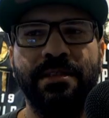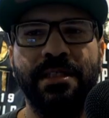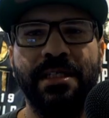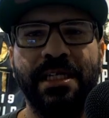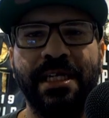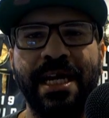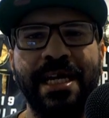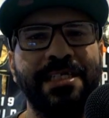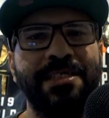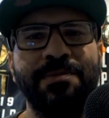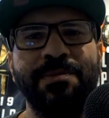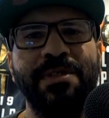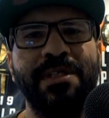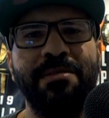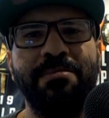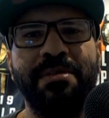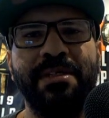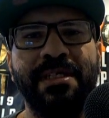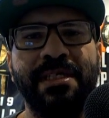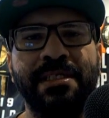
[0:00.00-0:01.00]
he hasn't really
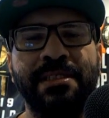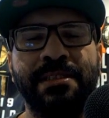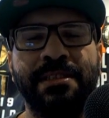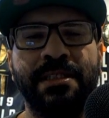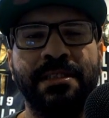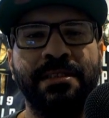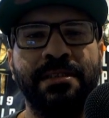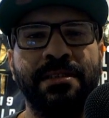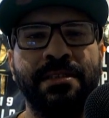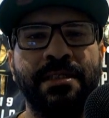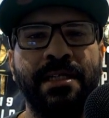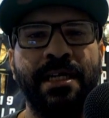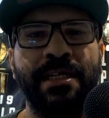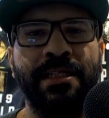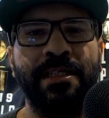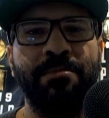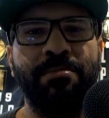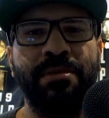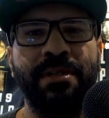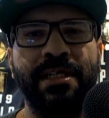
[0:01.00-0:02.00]
been consistent at
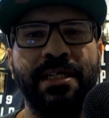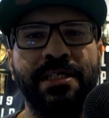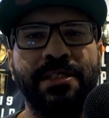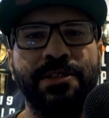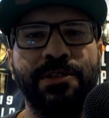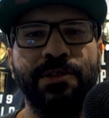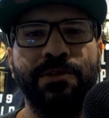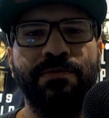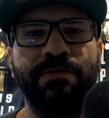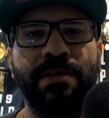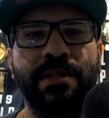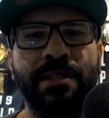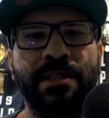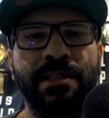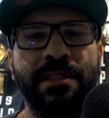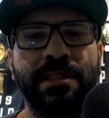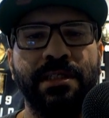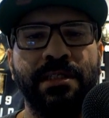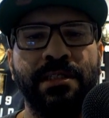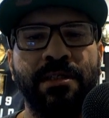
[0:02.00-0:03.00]
the plate so far
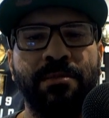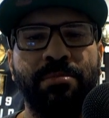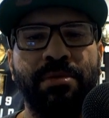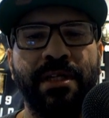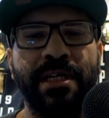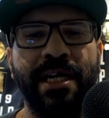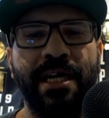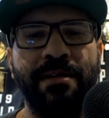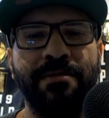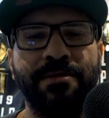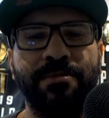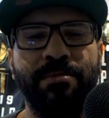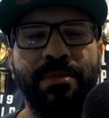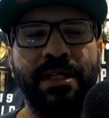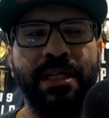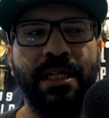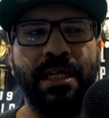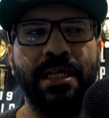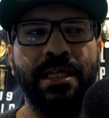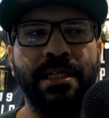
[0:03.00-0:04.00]
in the playoffs.
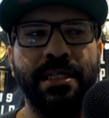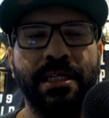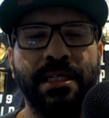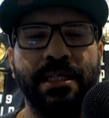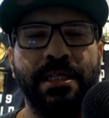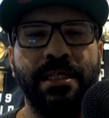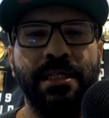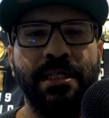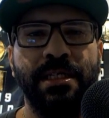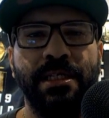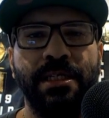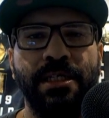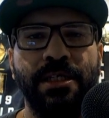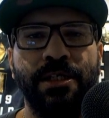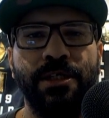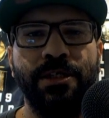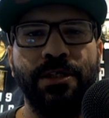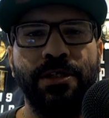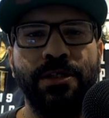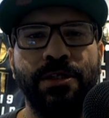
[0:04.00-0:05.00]
But, like,
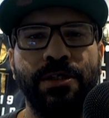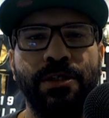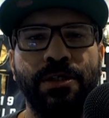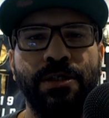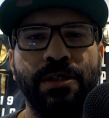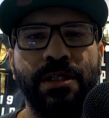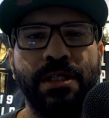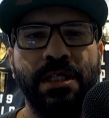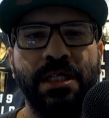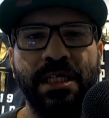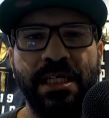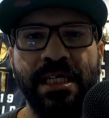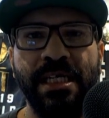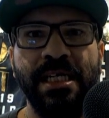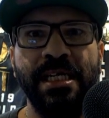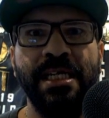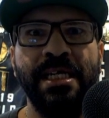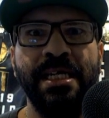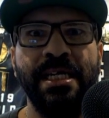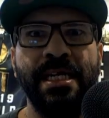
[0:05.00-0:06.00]

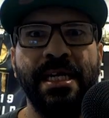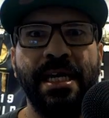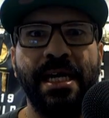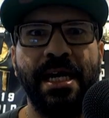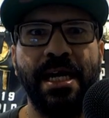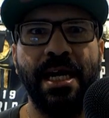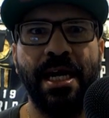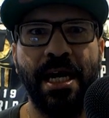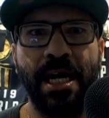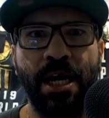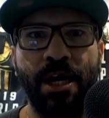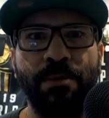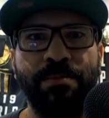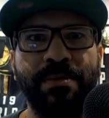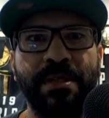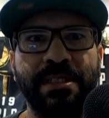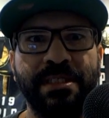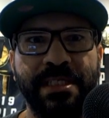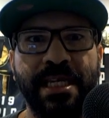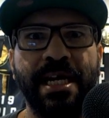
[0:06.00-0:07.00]
he helped
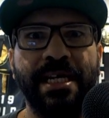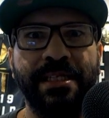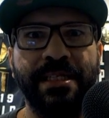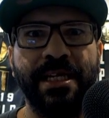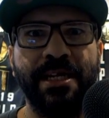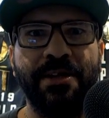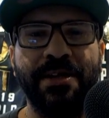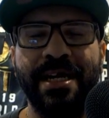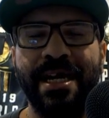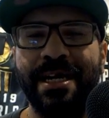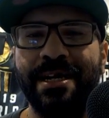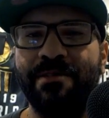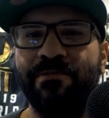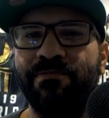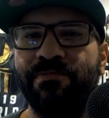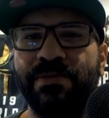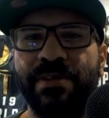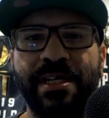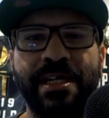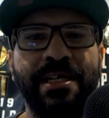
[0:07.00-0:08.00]
us get there. He had a
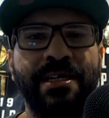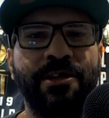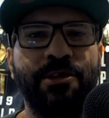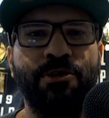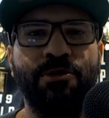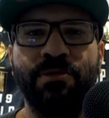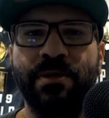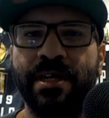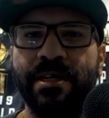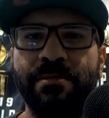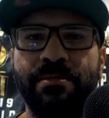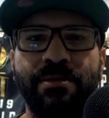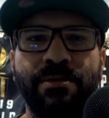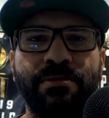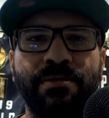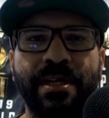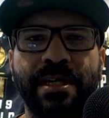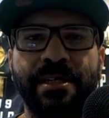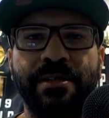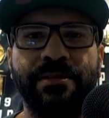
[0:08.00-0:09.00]
freaking incredible
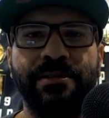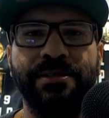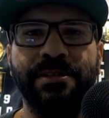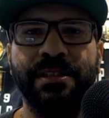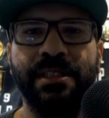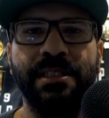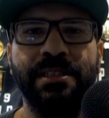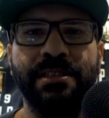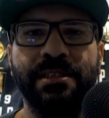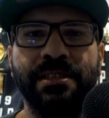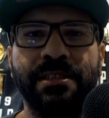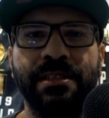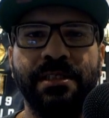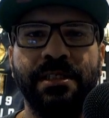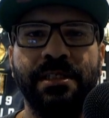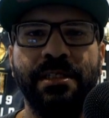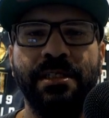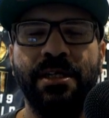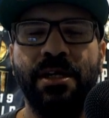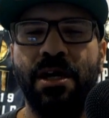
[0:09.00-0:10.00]
regular season,
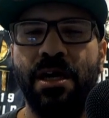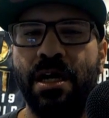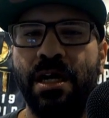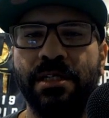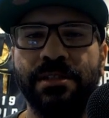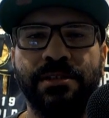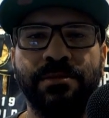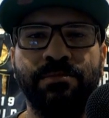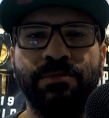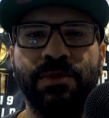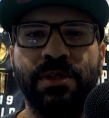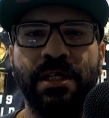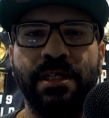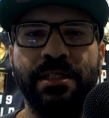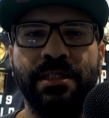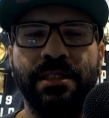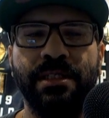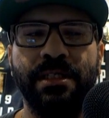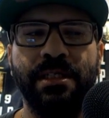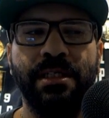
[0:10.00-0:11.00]
awesome
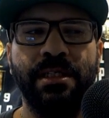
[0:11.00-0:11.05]
run,